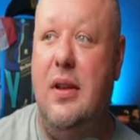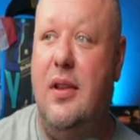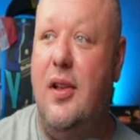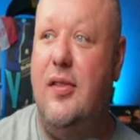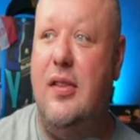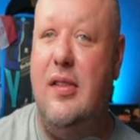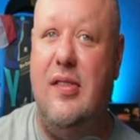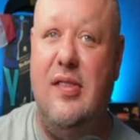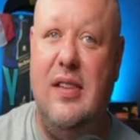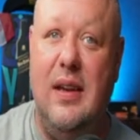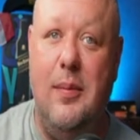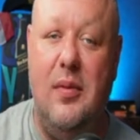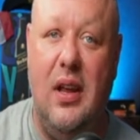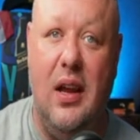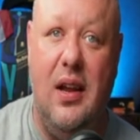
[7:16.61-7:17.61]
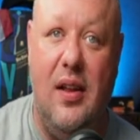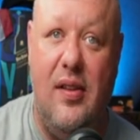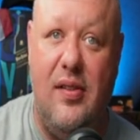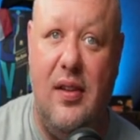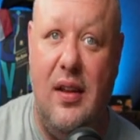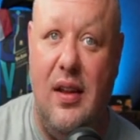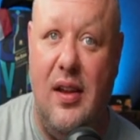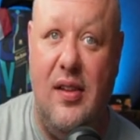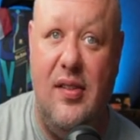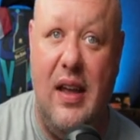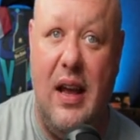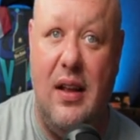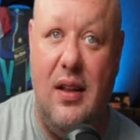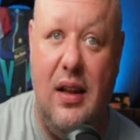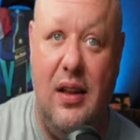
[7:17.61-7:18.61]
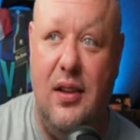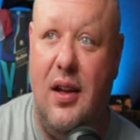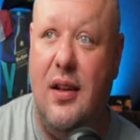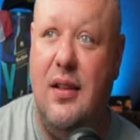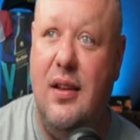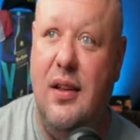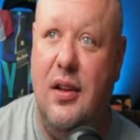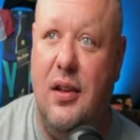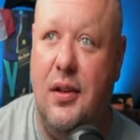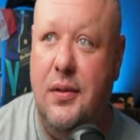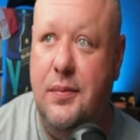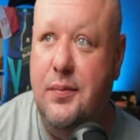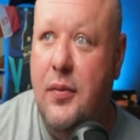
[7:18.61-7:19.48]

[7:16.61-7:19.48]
it doesn't seem like it's an exact like done deal.